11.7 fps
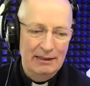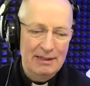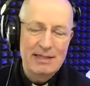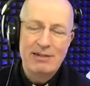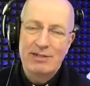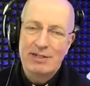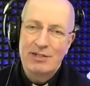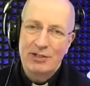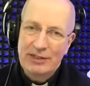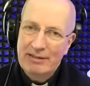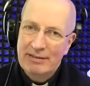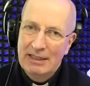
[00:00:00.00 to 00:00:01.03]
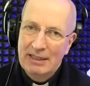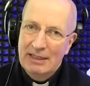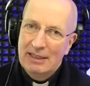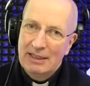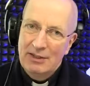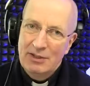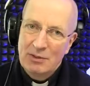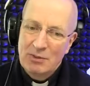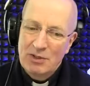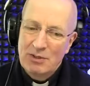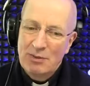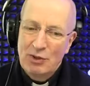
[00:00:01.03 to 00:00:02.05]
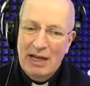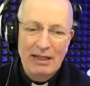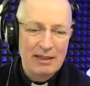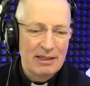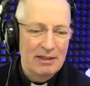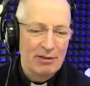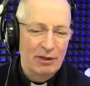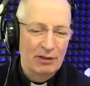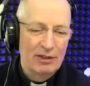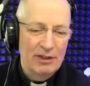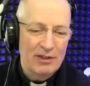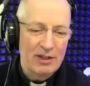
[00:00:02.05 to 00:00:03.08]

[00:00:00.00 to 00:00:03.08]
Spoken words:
territory in terms of the morality of all of this.